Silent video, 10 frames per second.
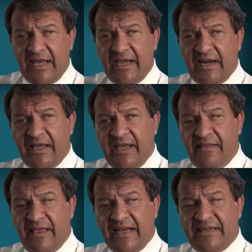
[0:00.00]

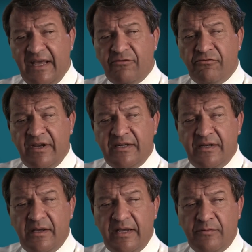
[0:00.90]
And that downgrade,
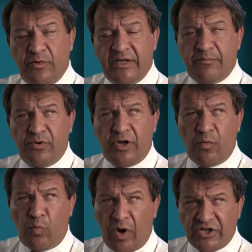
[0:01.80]
and we get put
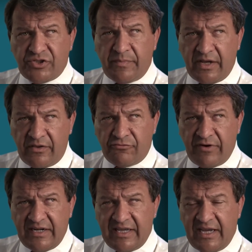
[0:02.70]
on watch by other
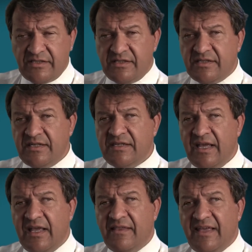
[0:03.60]
rating agencies,
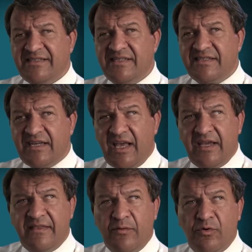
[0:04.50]
that's a
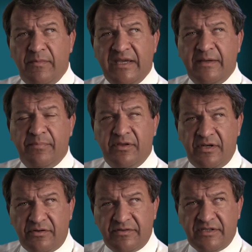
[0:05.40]
sign that we're making
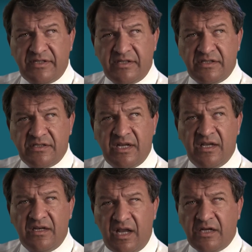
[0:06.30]
political decisions,
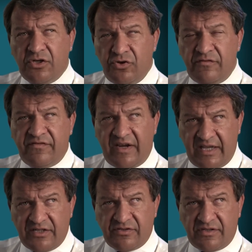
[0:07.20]
not good
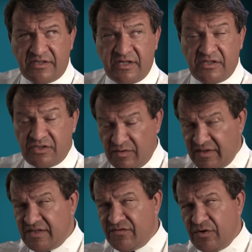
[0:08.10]
financial decisions. So I
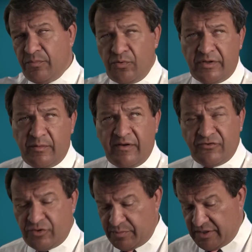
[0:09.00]
think it's very important that we have a
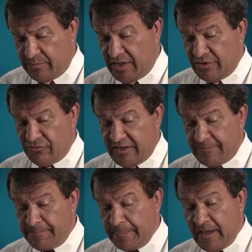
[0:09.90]
AAA bond rating.